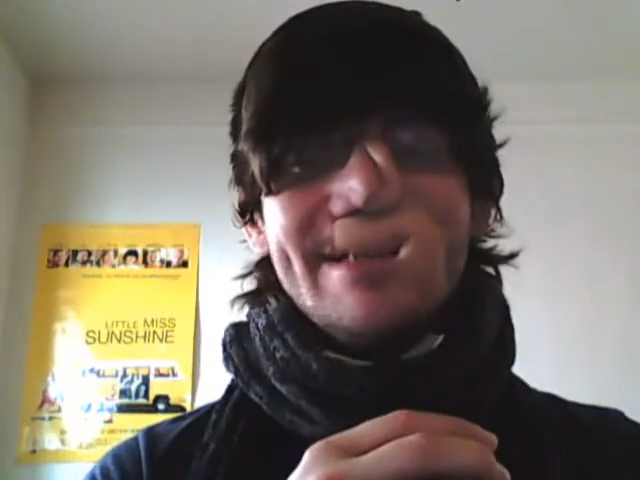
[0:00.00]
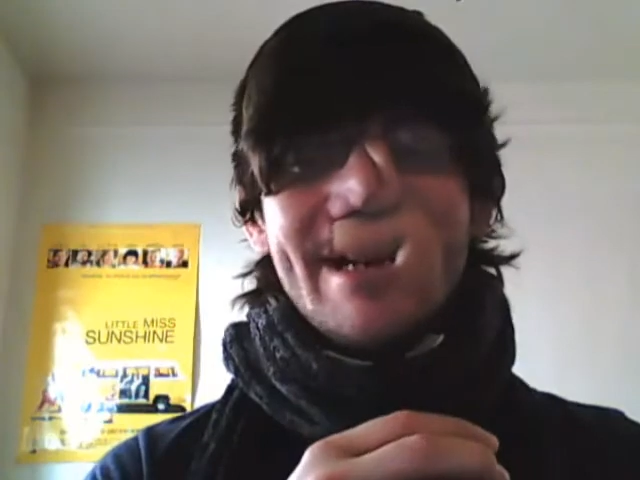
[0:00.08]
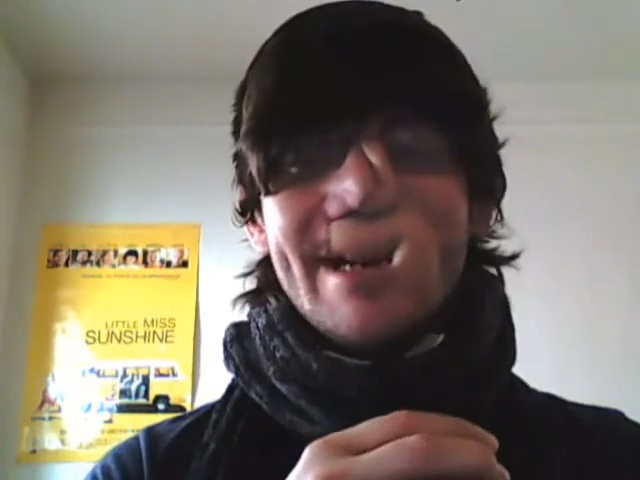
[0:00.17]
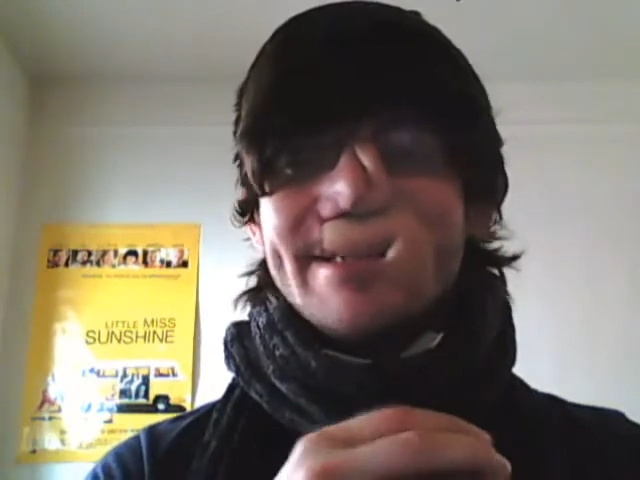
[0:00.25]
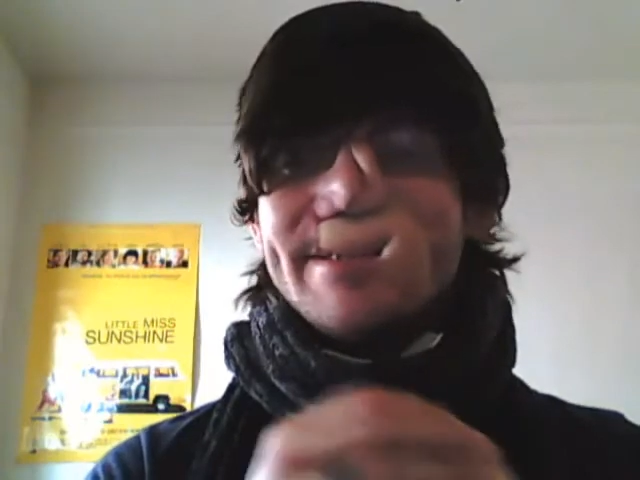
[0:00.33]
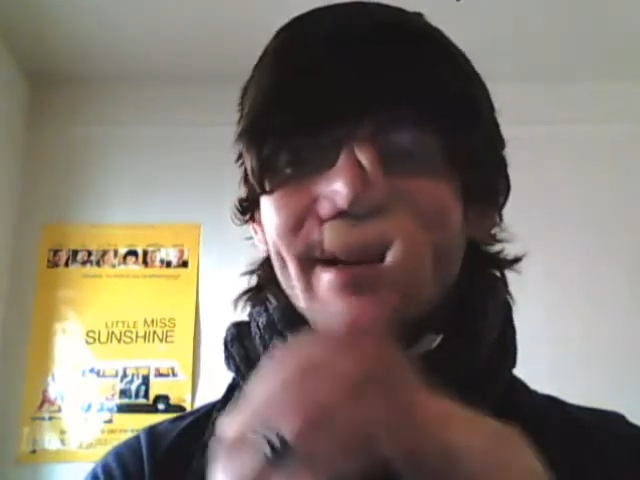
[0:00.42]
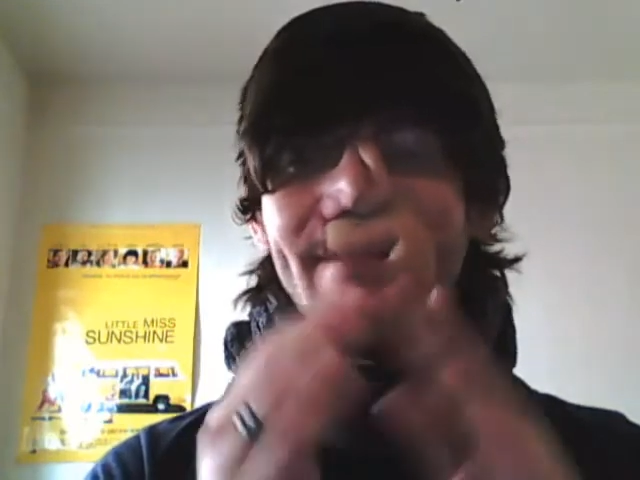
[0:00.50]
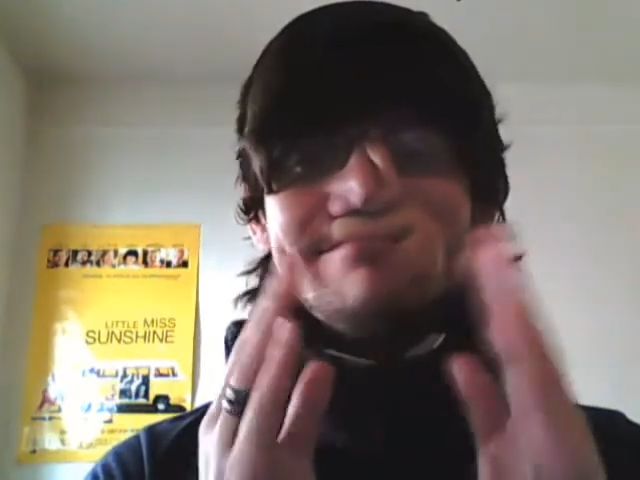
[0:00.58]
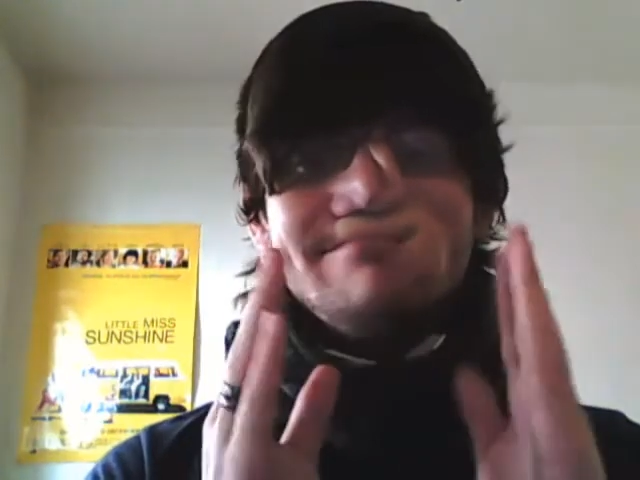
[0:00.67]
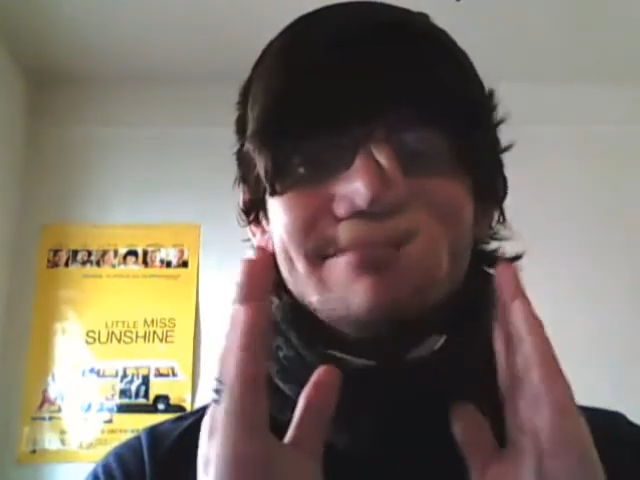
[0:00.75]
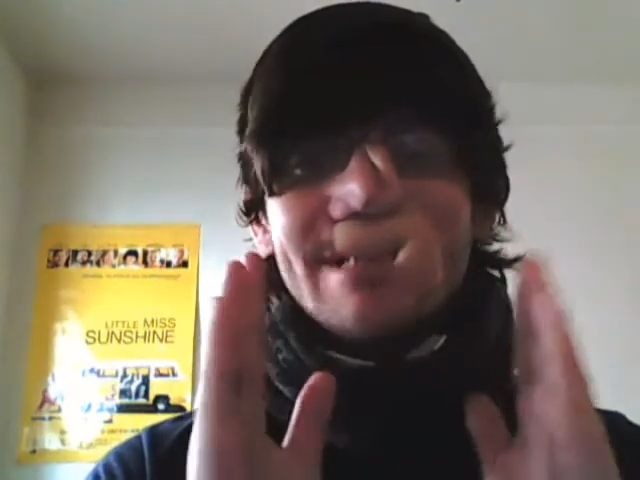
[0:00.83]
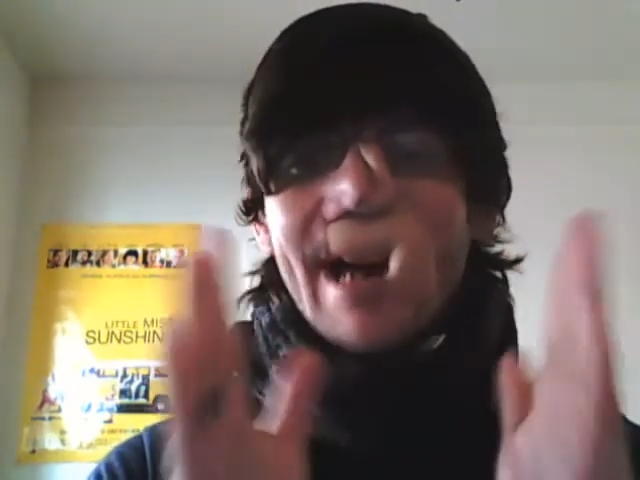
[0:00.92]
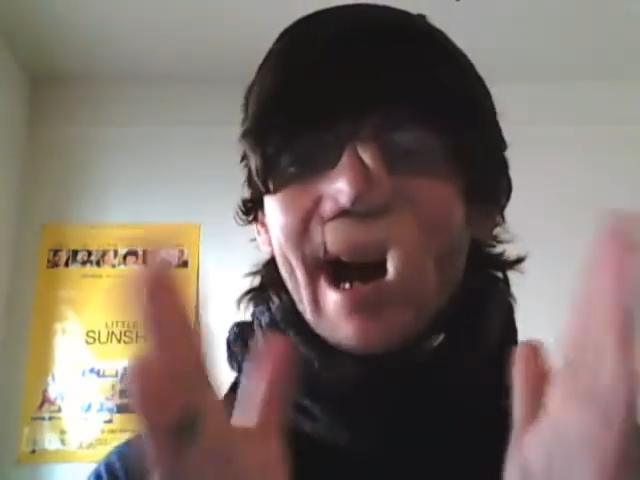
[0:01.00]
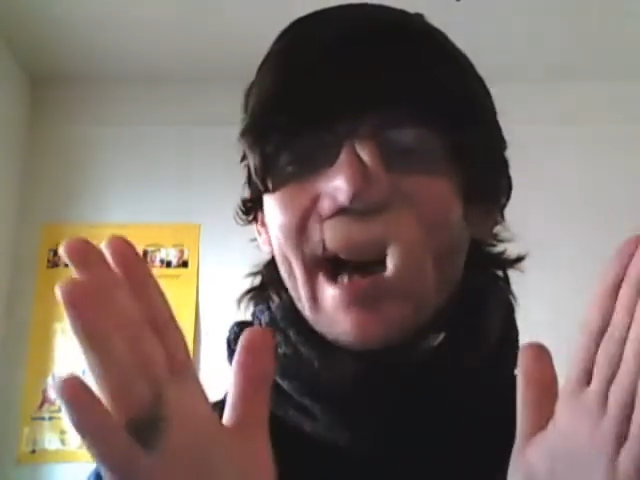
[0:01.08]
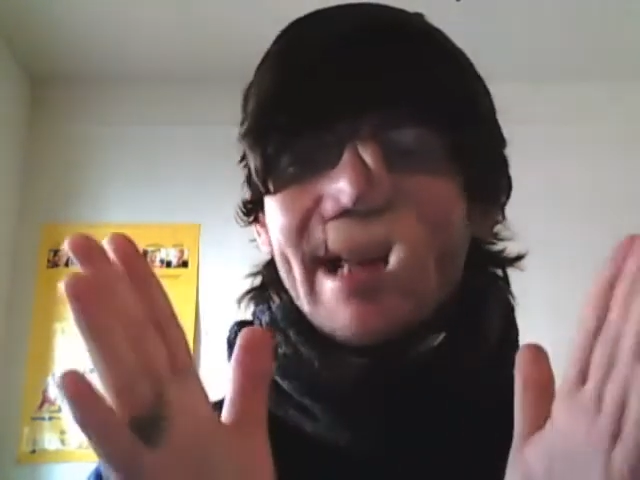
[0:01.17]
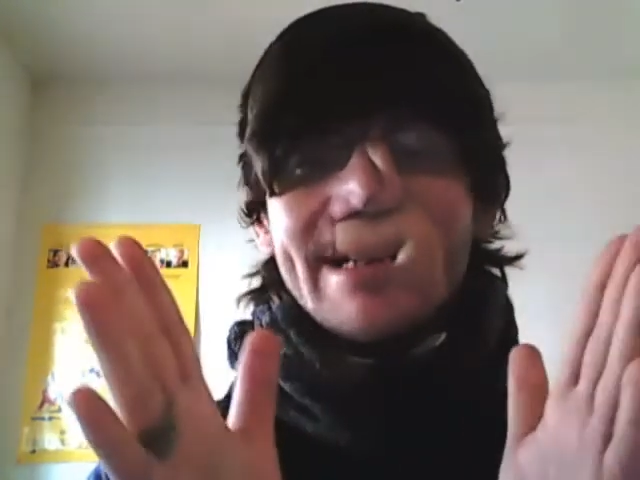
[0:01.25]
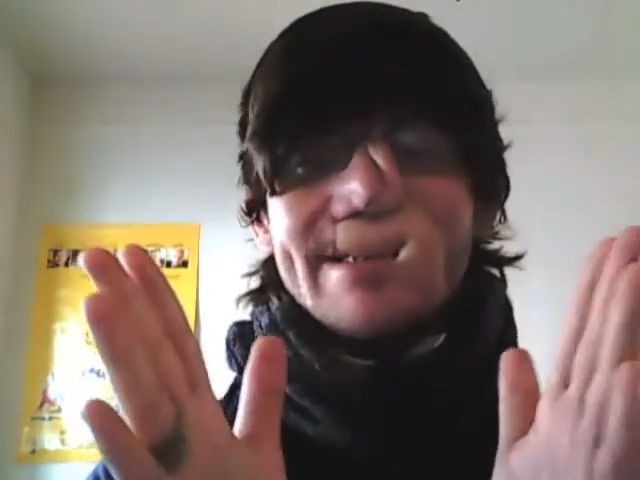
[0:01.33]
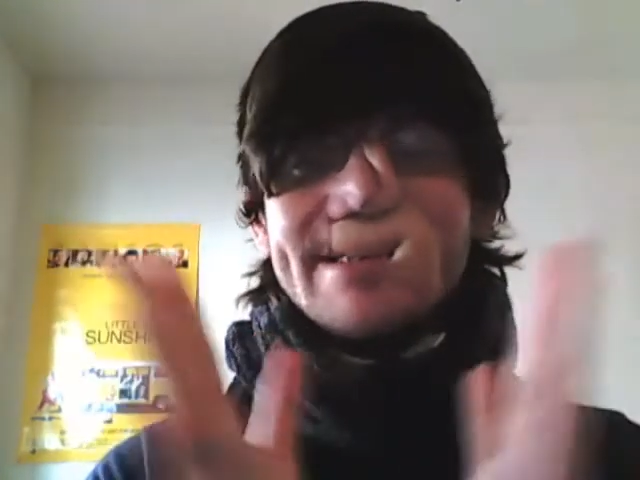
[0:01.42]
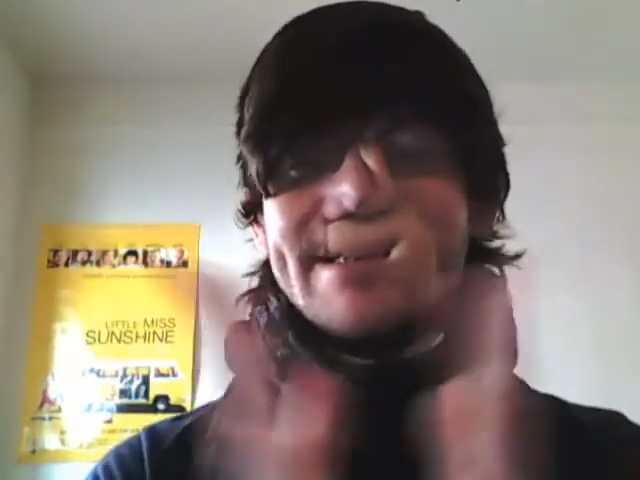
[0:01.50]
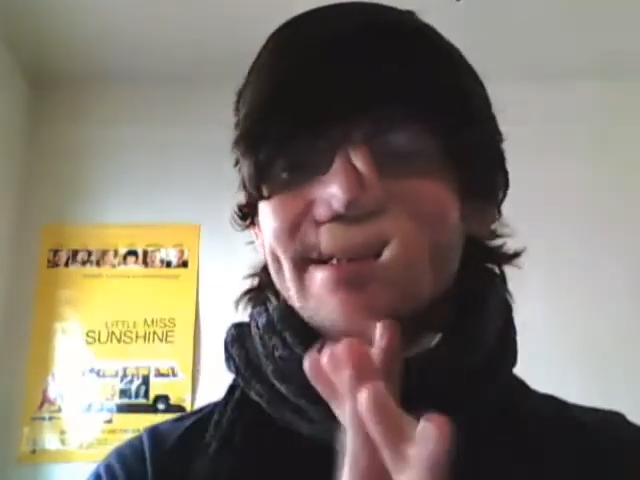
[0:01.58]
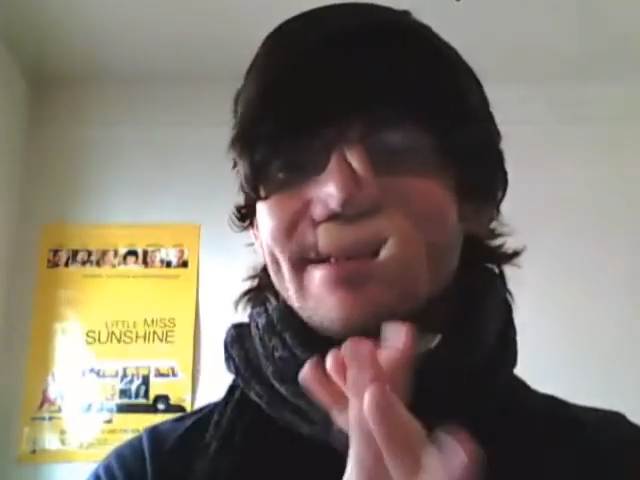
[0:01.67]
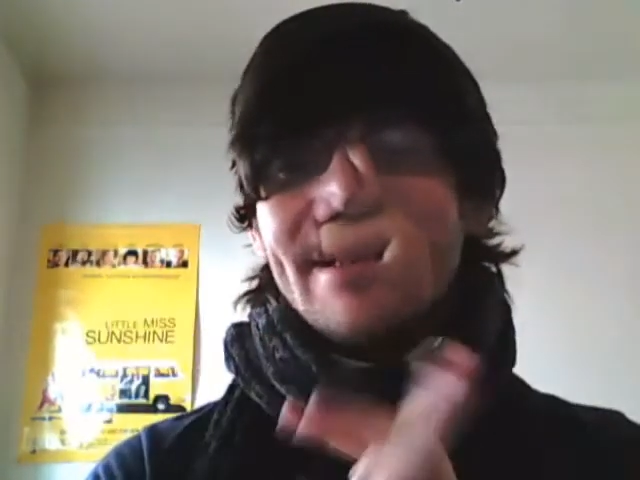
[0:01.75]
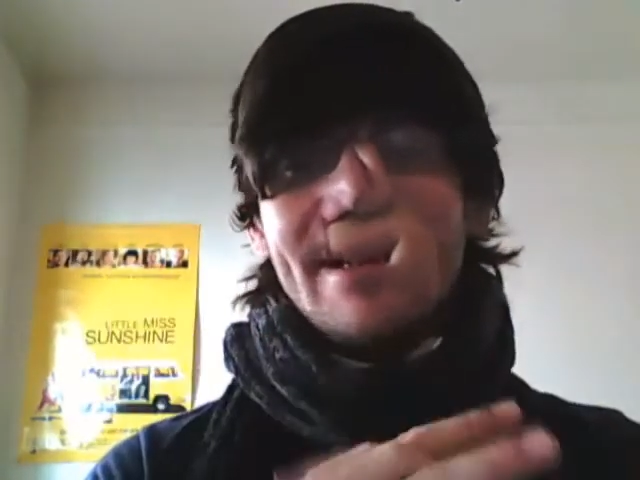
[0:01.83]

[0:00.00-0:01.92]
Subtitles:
need some guidance.